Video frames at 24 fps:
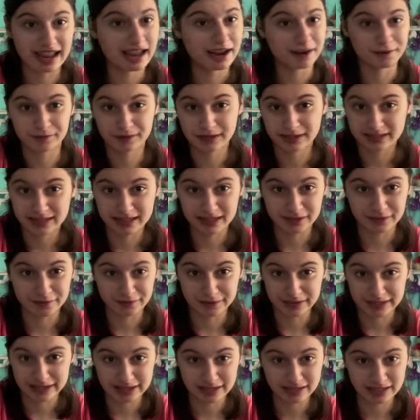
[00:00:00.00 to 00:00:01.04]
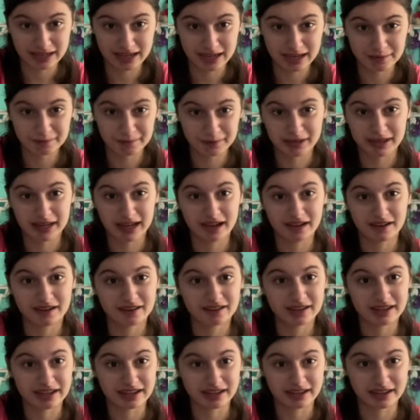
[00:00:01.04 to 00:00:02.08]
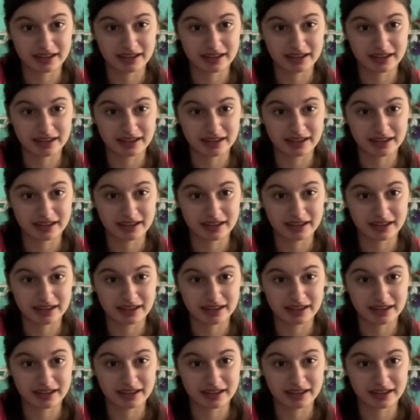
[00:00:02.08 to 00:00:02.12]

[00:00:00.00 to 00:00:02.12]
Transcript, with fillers: every single video that I put out and